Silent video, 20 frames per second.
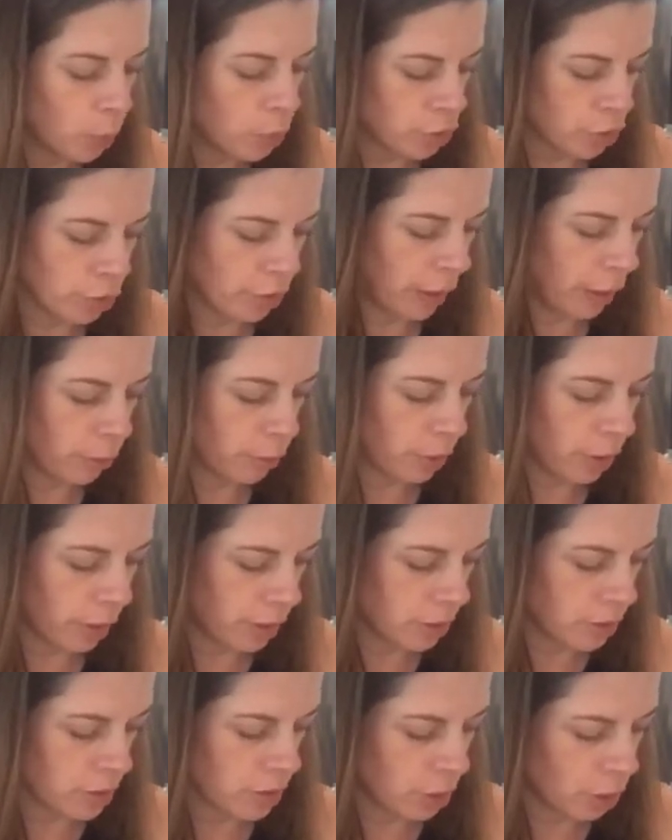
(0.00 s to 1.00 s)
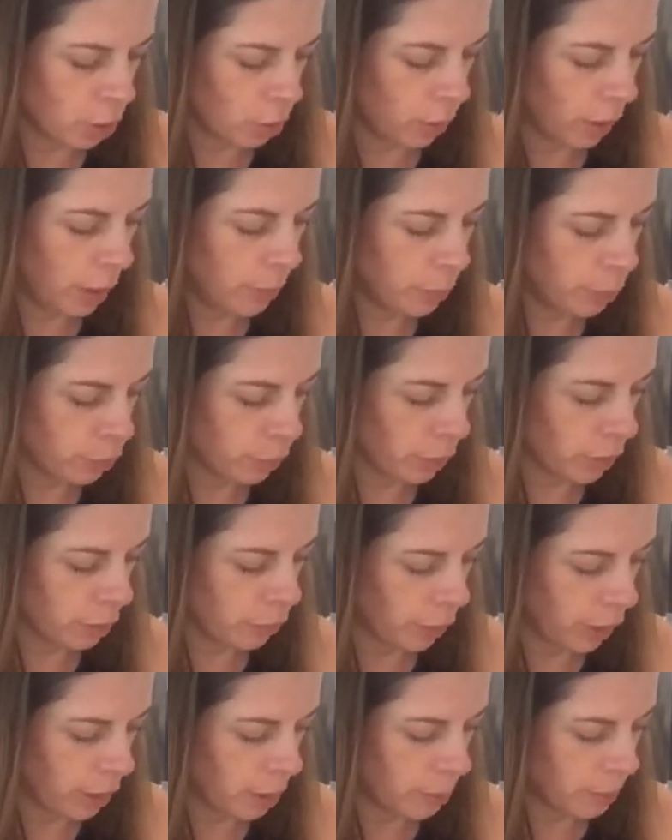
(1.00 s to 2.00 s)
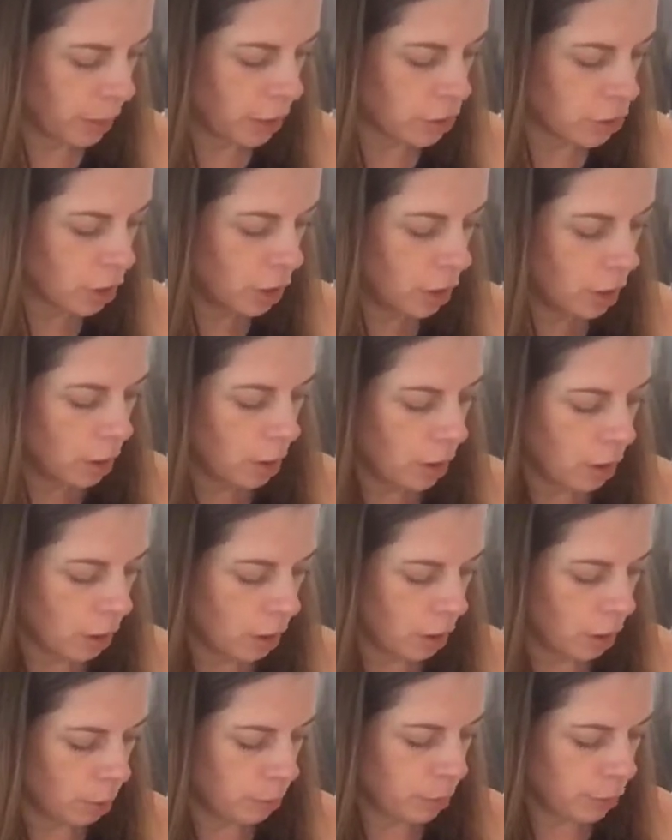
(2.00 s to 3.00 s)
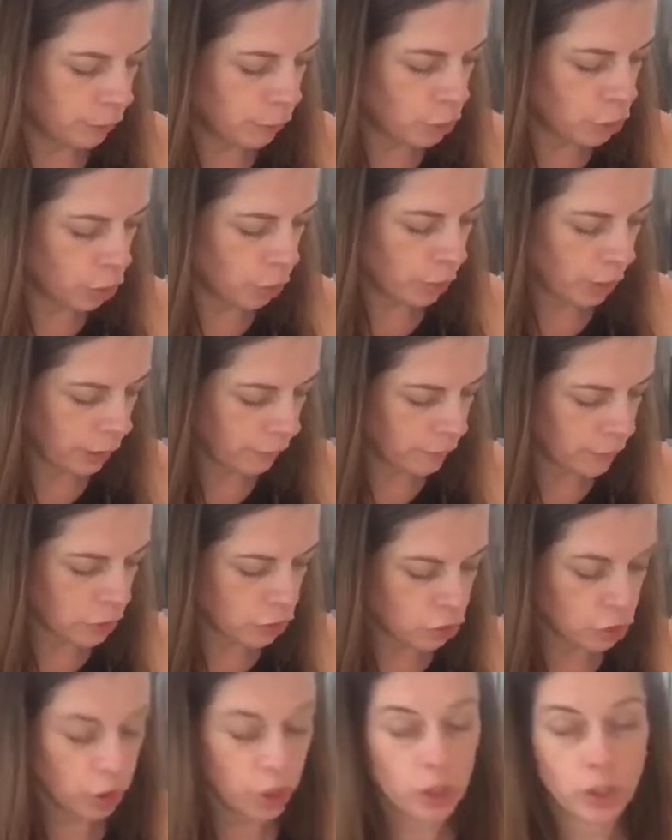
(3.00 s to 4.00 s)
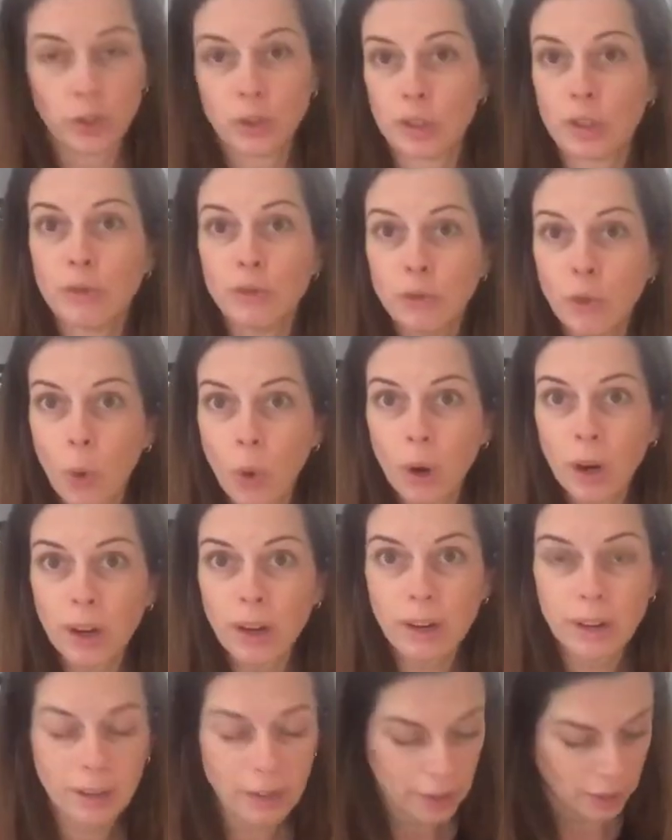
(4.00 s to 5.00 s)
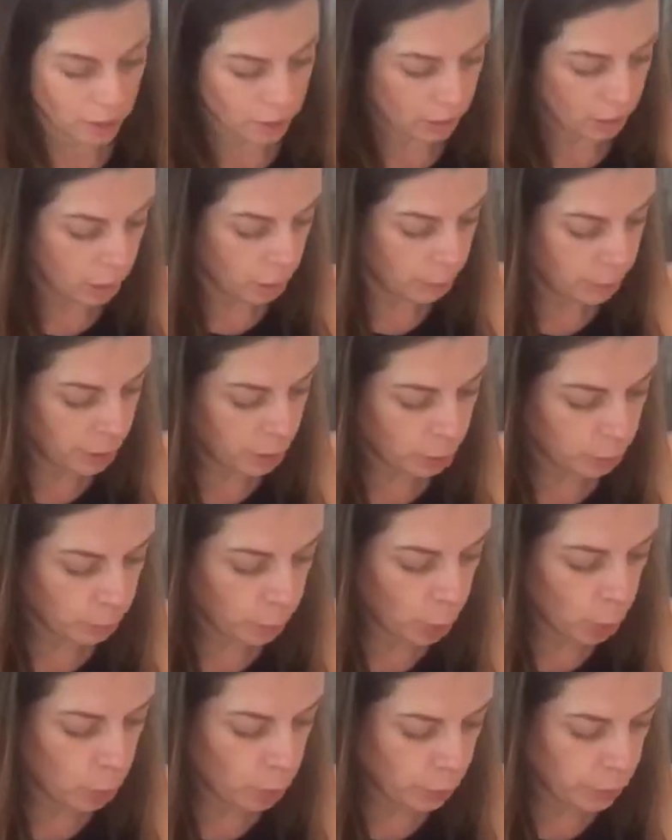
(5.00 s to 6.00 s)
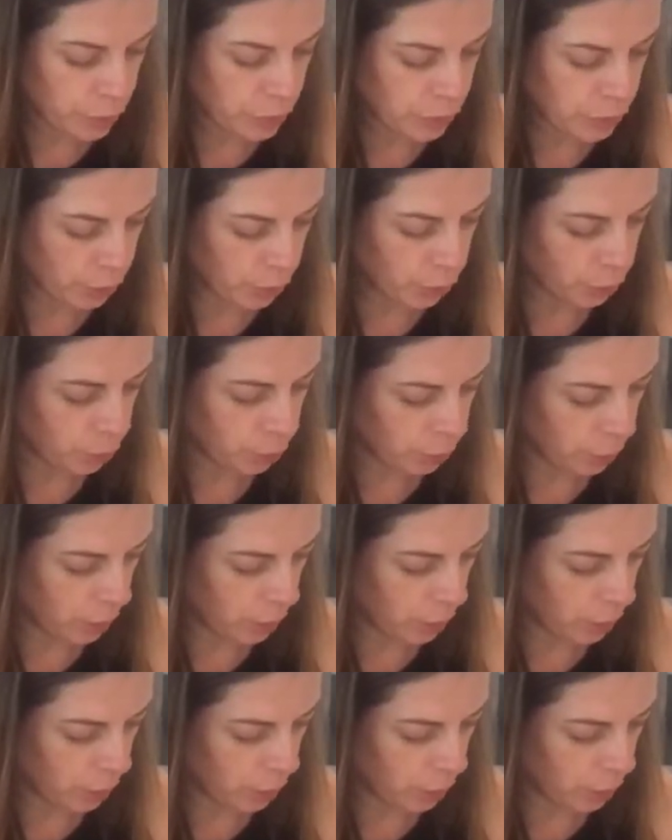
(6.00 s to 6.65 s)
turn out right. So I would really recommend, if you don't have this, you could use a fork in a bowl. So